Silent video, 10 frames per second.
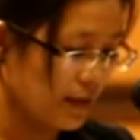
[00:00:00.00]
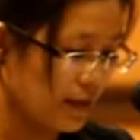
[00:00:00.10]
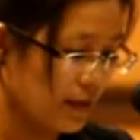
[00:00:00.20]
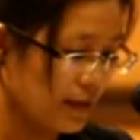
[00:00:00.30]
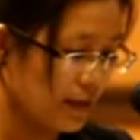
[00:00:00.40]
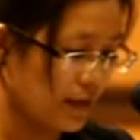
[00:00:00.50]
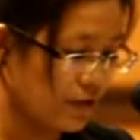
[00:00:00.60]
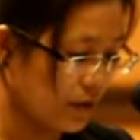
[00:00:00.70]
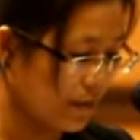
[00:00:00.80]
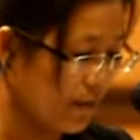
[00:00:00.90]
pay
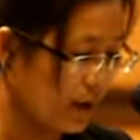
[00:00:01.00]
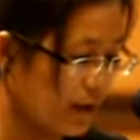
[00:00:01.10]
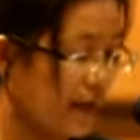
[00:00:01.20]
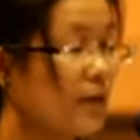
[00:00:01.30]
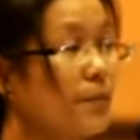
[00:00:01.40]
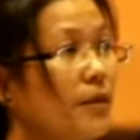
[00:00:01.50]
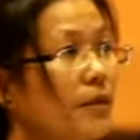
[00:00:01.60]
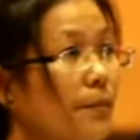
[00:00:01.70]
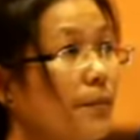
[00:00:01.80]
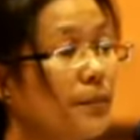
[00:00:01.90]
attention
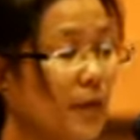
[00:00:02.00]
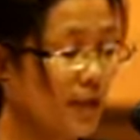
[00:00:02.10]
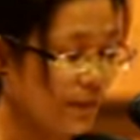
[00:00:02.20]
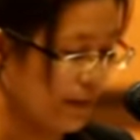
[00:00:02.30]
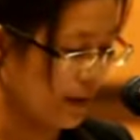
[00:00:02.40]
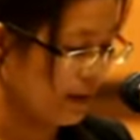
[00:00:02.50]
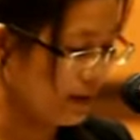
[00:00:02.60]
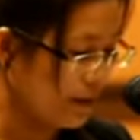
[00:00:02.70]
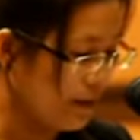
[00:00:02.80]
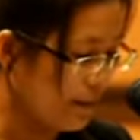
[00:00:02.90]
to women,
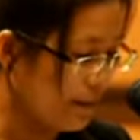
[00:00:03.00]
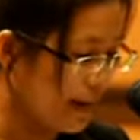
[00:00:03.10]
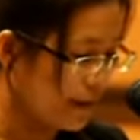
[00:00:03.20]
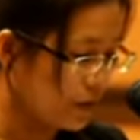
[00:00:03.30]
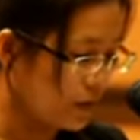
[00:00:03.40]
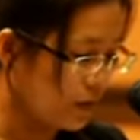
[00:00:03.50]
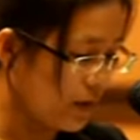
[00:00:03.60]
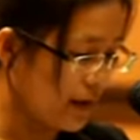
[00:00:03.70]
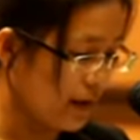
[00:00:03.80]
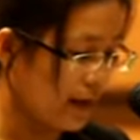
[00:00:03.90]
especially rural
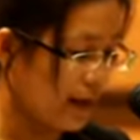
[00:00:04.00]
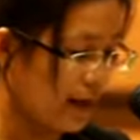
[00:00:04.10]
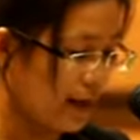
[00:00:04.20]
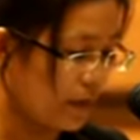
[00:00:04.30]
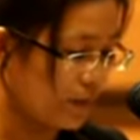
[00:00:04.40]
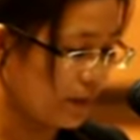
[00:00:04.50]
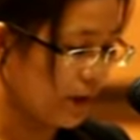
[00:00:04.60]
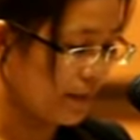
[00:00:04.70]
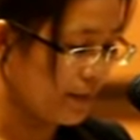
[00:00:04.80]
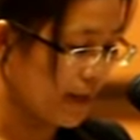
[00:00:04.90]
women, to
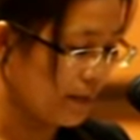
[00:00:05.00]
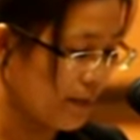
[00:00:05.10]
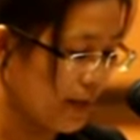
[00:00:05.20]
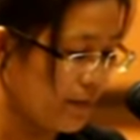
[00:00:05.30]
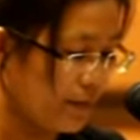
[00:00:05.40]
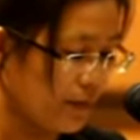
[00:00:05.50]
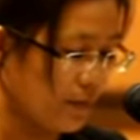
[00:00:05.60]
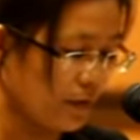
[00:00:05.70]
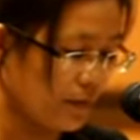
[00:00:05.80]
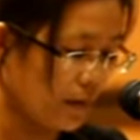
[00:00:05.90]
allow
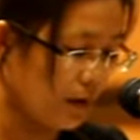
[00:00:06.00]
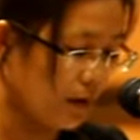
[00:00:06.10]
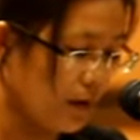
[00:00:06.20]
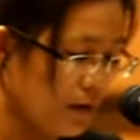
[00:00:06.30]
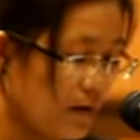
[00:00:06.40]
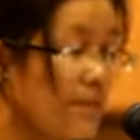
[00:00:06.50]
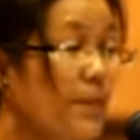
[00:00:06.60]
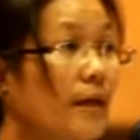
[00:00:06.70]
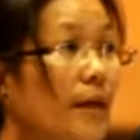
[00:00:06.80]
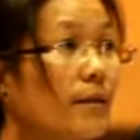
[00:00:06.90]
them
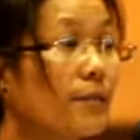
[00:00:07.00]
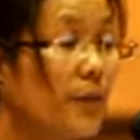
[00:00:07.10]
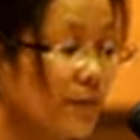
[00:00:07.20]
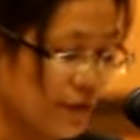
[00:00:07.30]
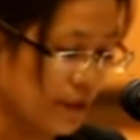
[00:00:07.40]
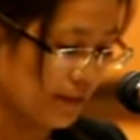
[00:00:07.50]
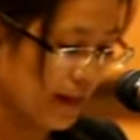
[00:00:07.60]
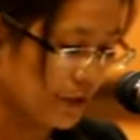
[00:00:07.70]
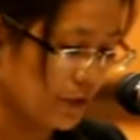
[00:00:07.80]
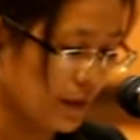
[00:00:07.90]
receive nutrition,
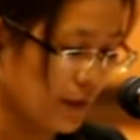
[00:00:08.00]
to